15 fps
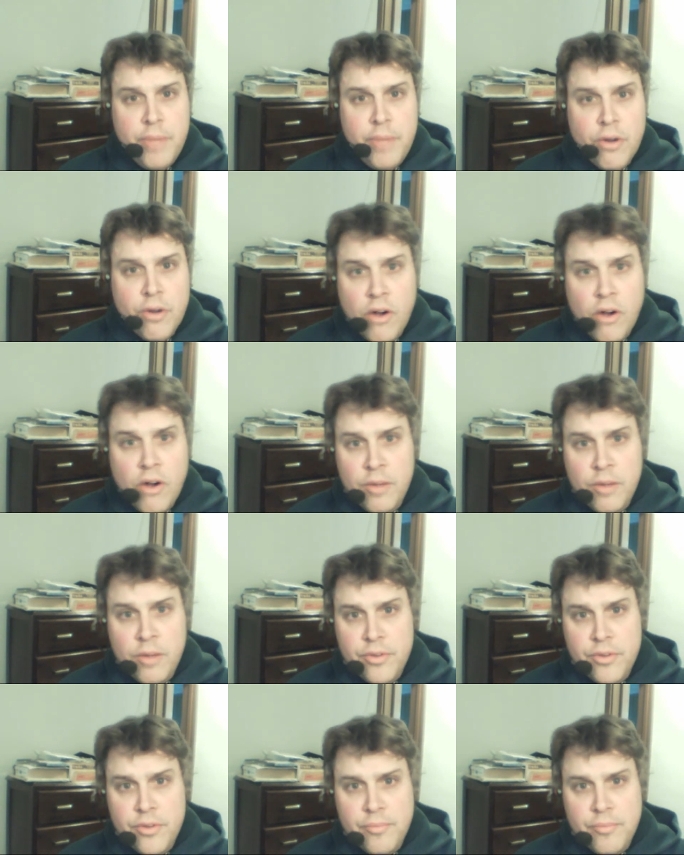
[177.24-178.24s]
and to bear
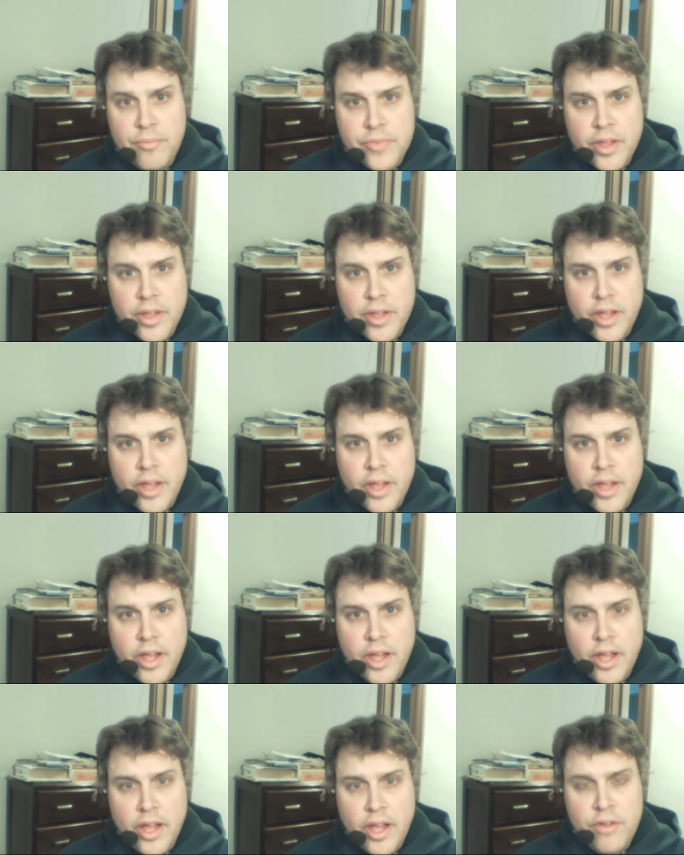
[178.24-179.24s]
arms.
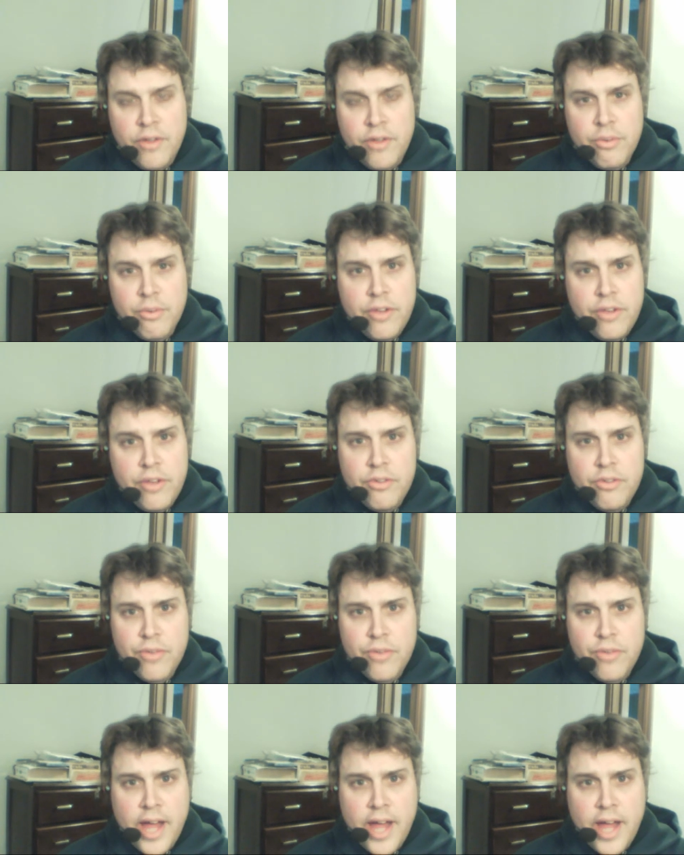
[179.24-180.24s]
And there's
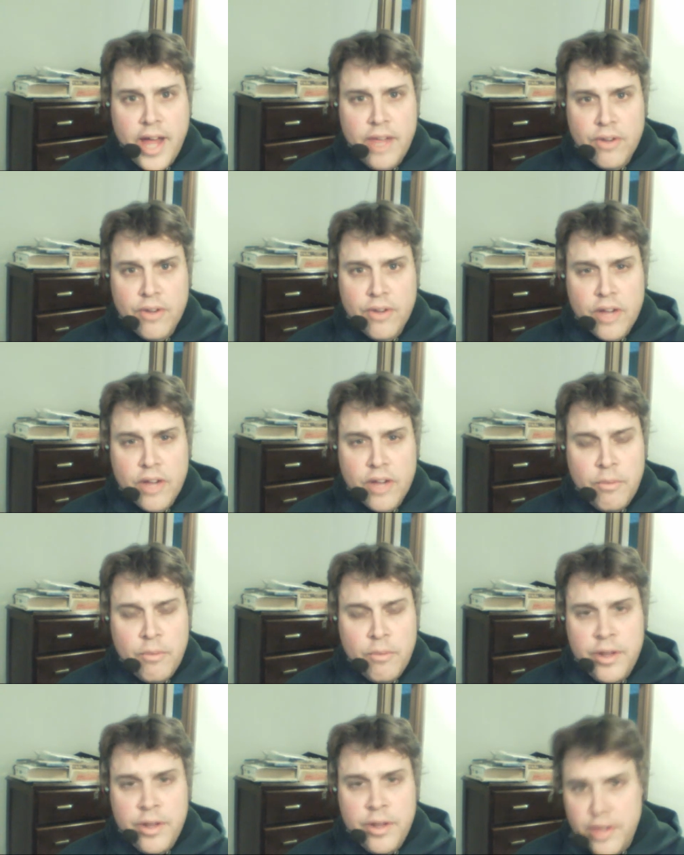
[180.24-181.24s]
reasons for that. If
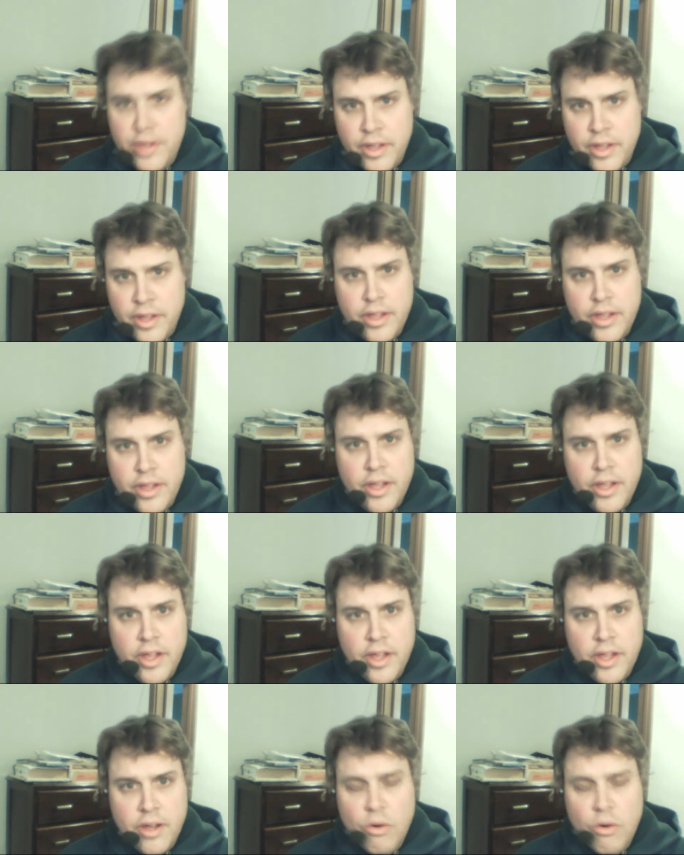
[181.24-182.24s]
our government
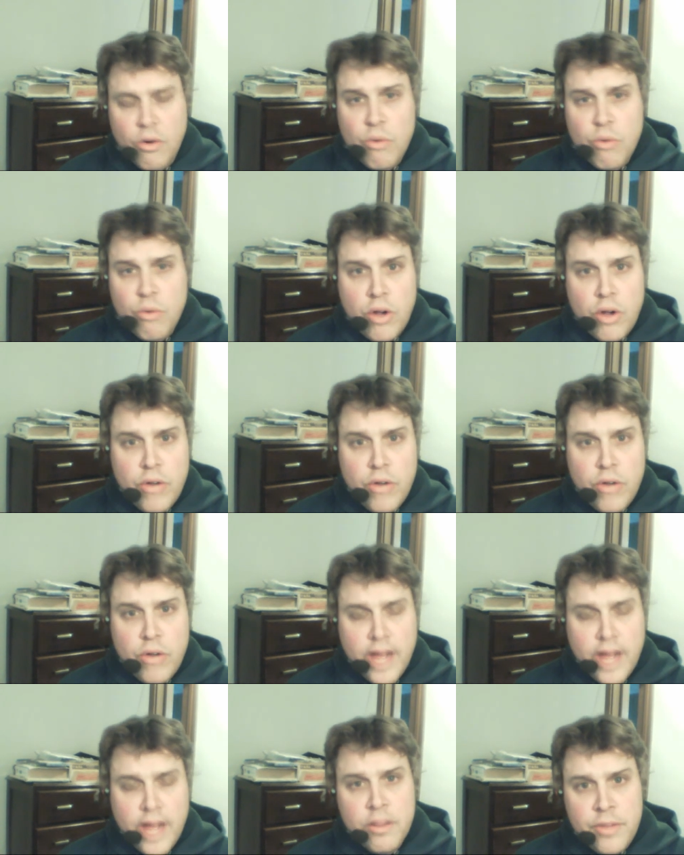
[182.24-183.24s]
or
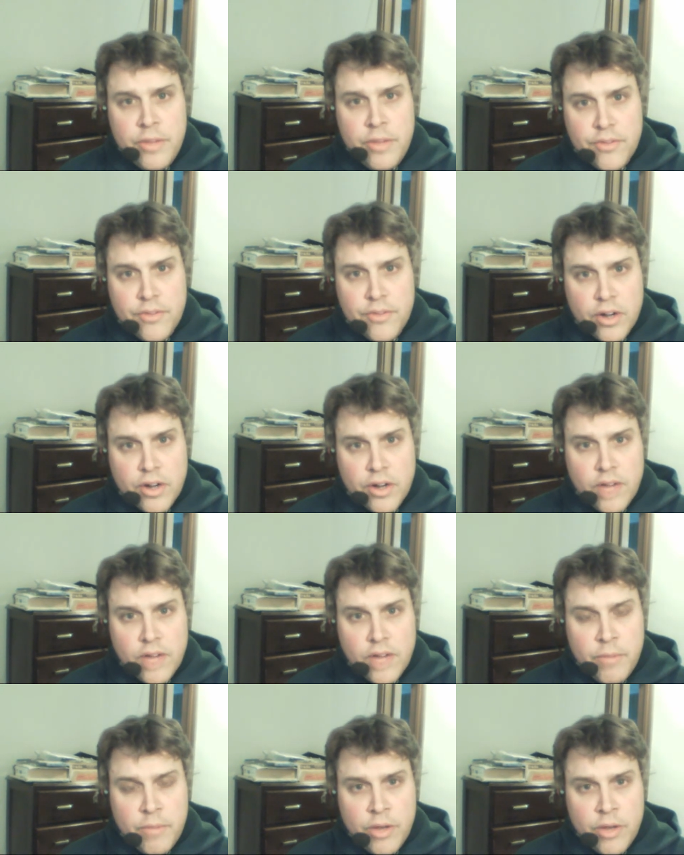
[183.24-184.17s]
rogue elements of